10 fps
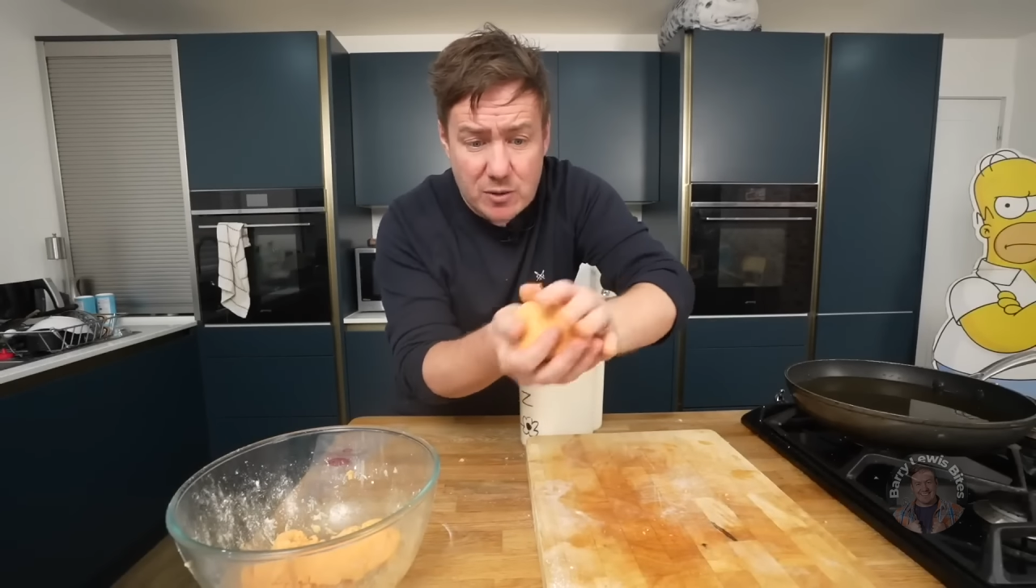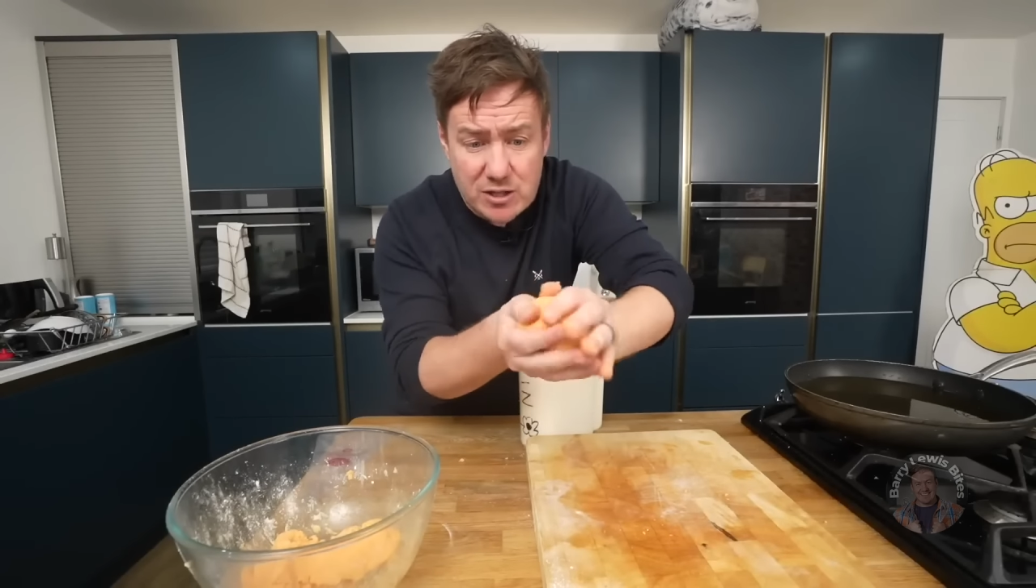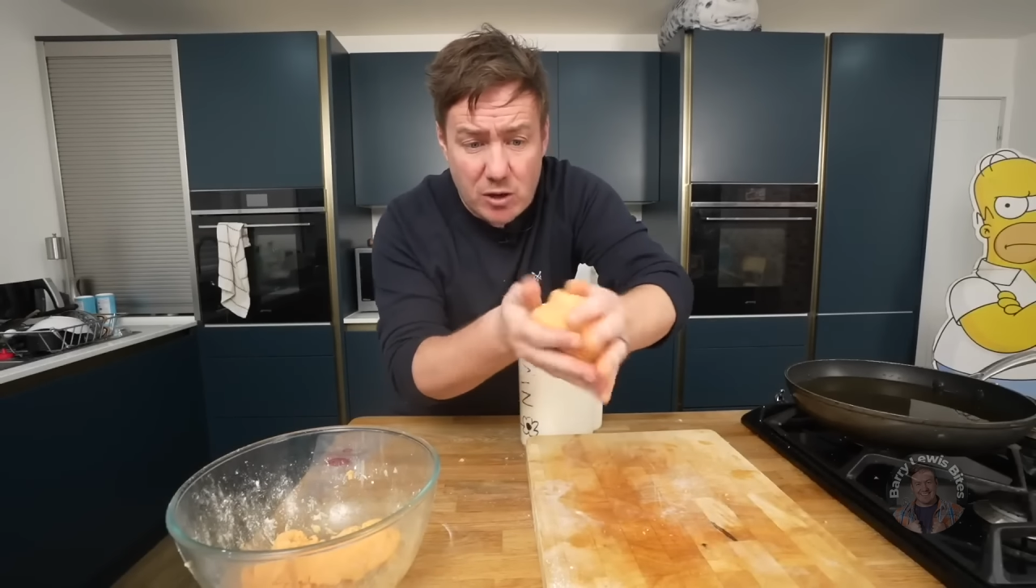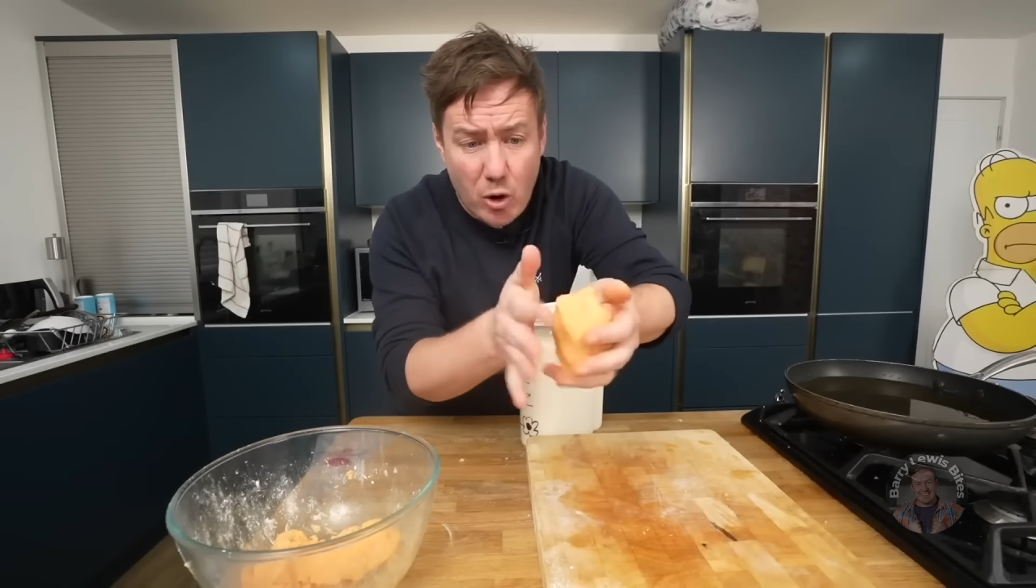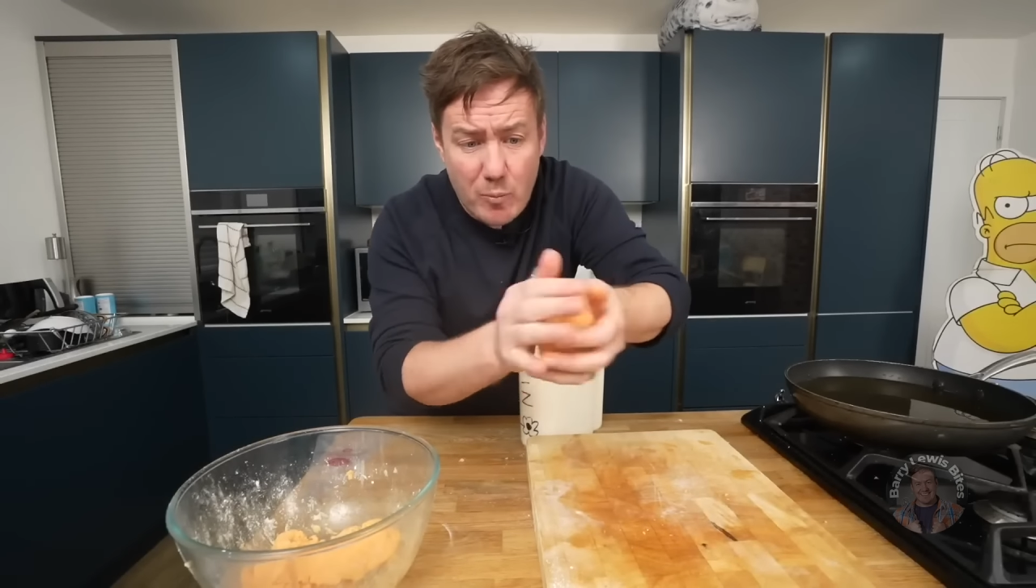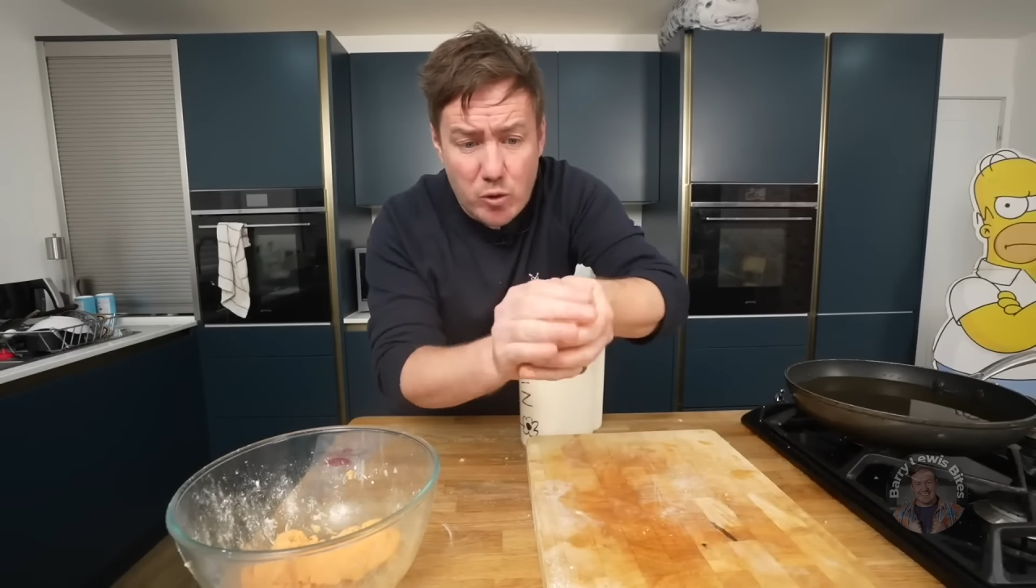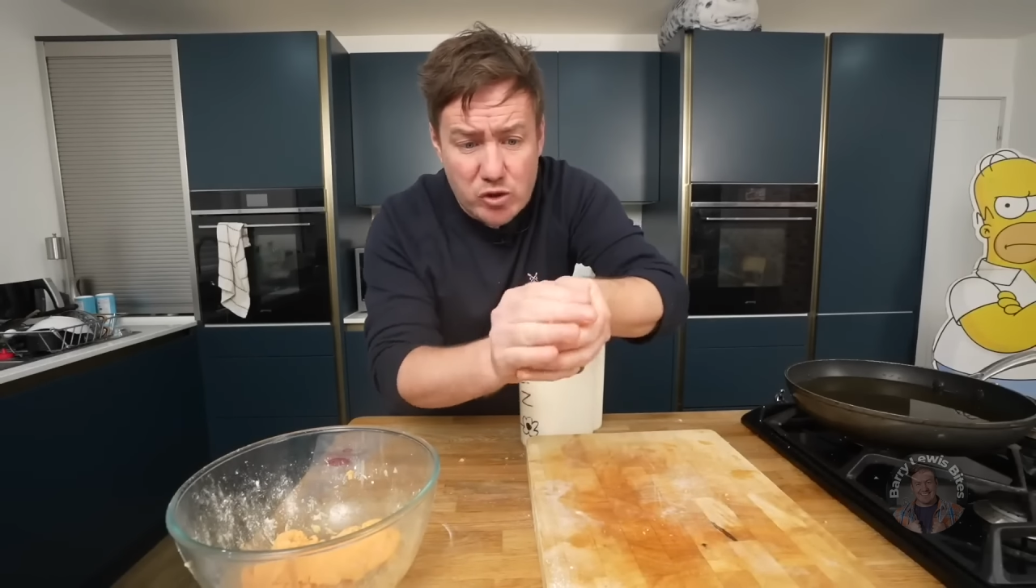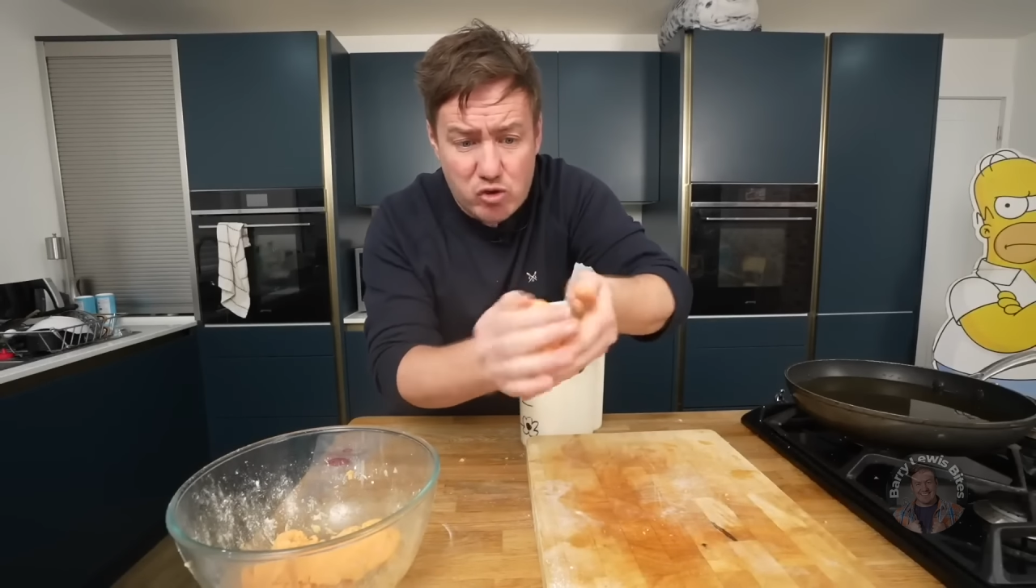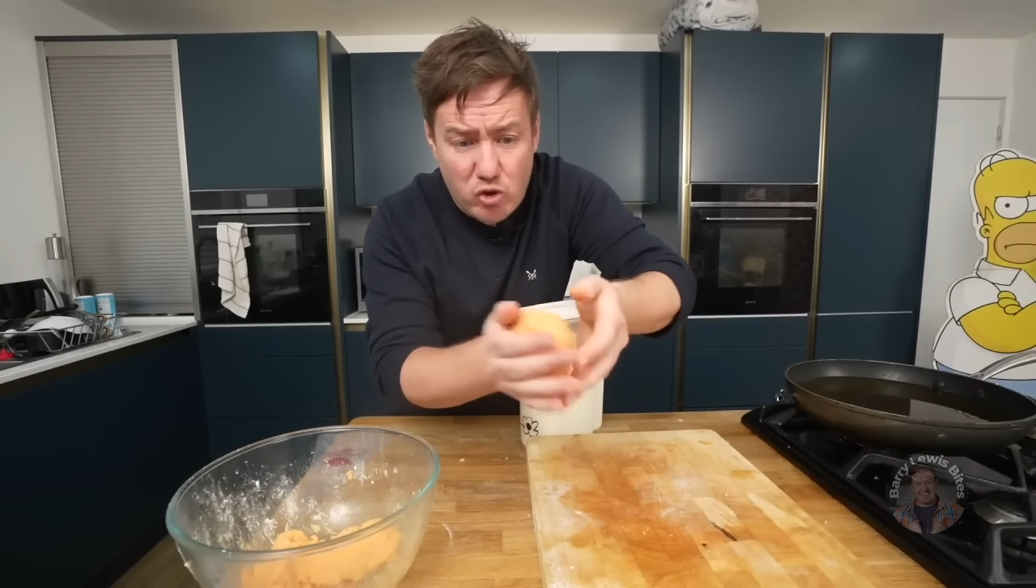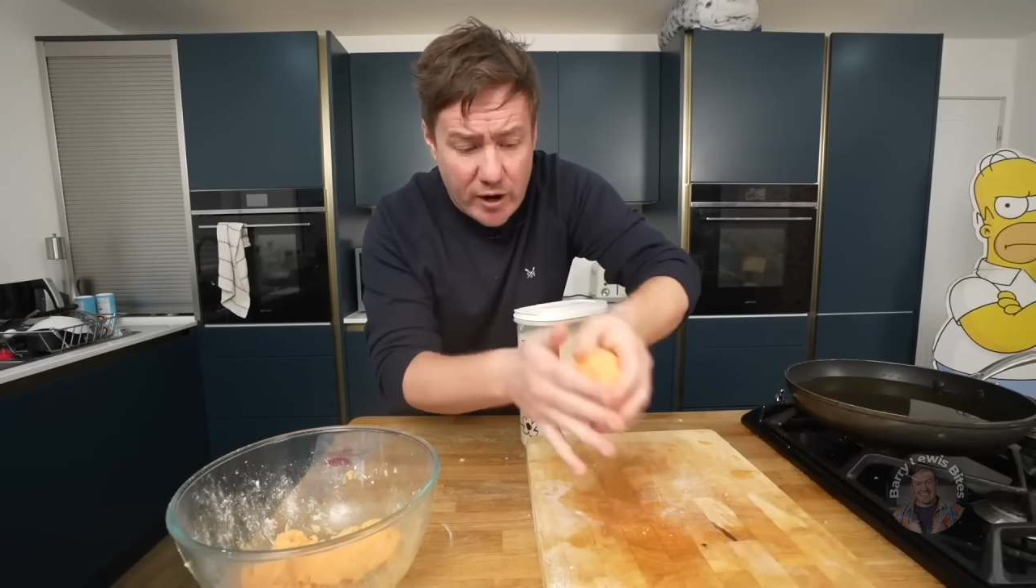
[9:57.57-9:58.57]
so it's a lot
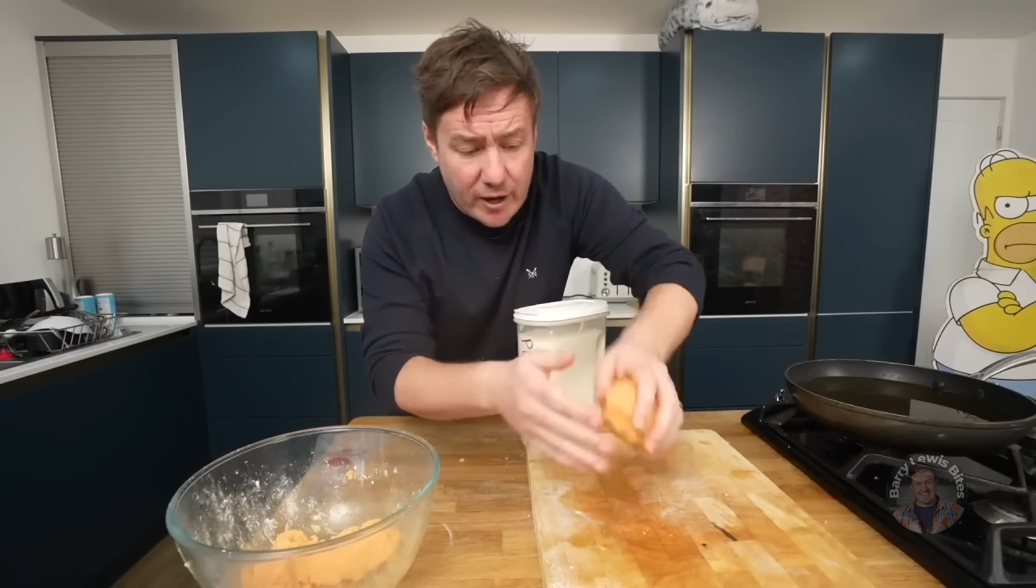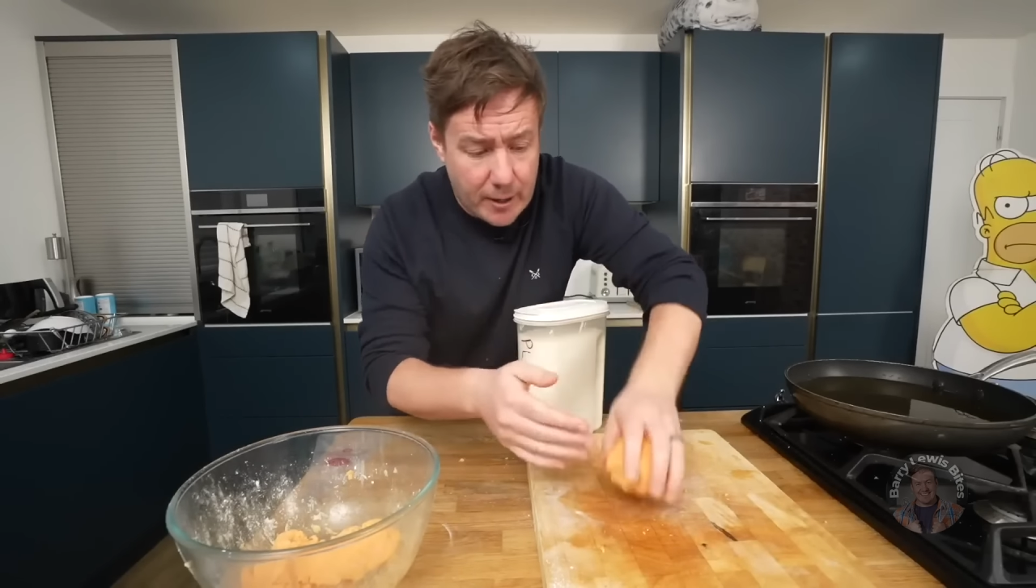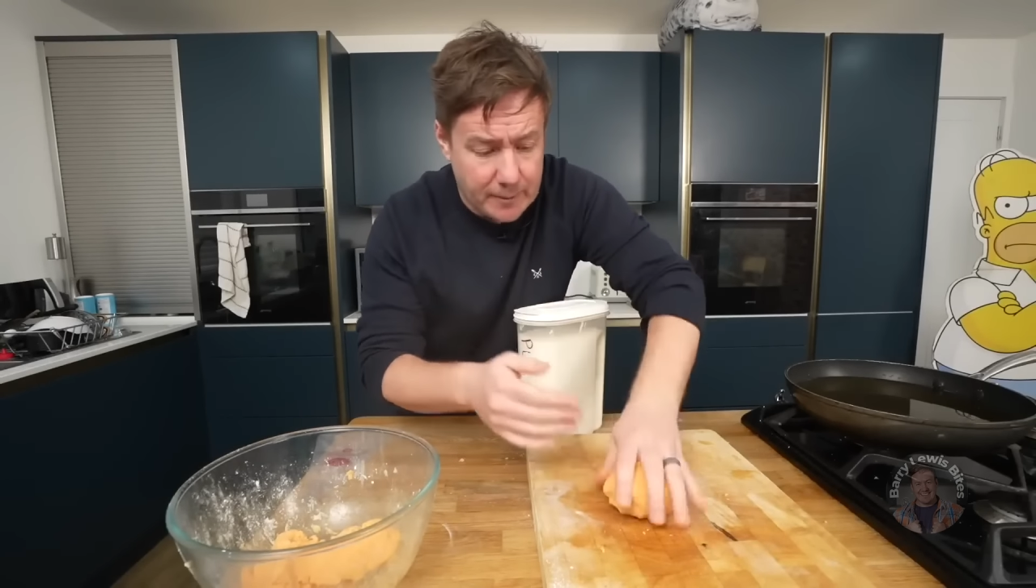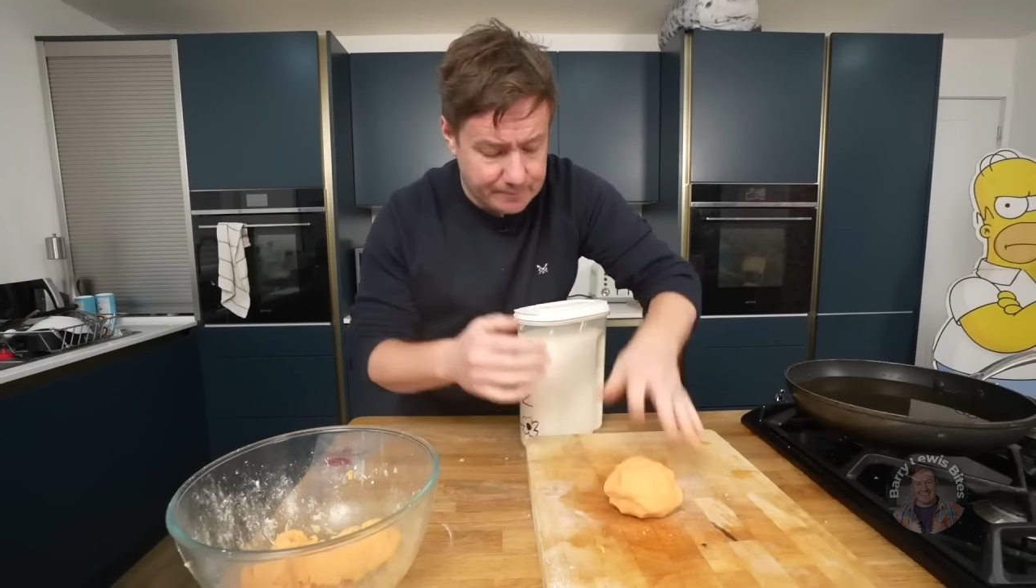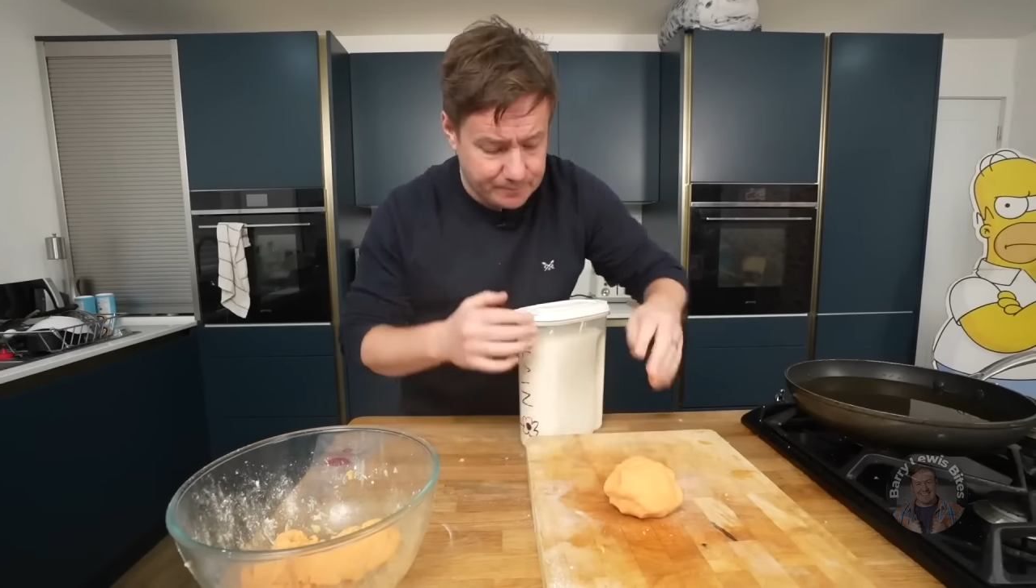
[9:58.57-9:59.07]
more drier.